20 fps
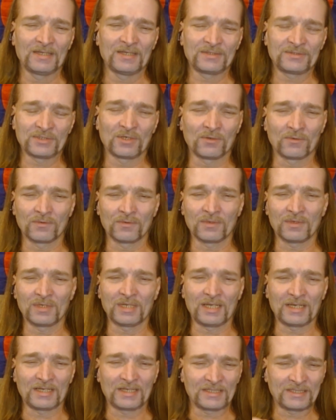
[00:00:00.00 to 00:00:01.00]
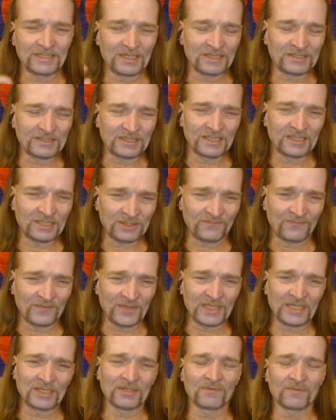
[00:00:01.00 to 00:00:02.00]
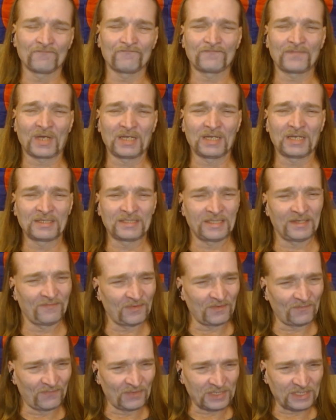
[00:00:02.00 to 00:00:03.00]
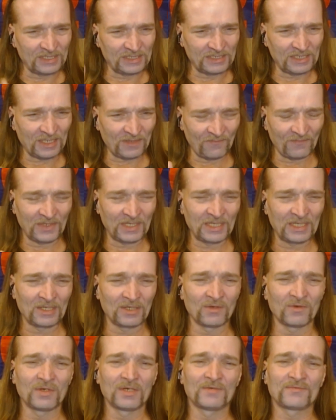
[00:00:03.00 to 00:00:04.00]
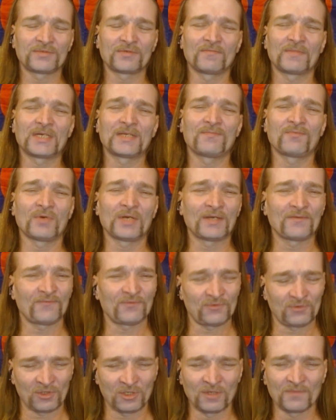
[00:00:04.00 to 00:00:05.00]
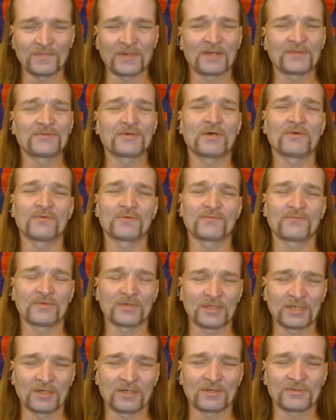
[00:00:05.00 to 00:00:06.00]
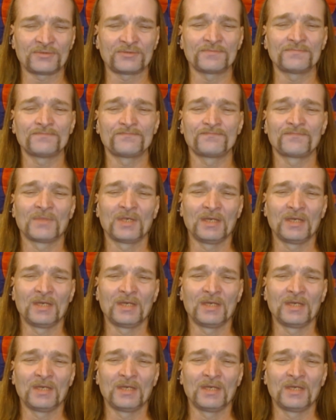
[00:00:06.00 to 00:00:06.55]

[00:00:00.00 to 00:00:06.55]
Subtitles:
And so, like I said, at the end of this video, I would give you a 15-second video of somebody praying for Trump. I thought it was very awesome.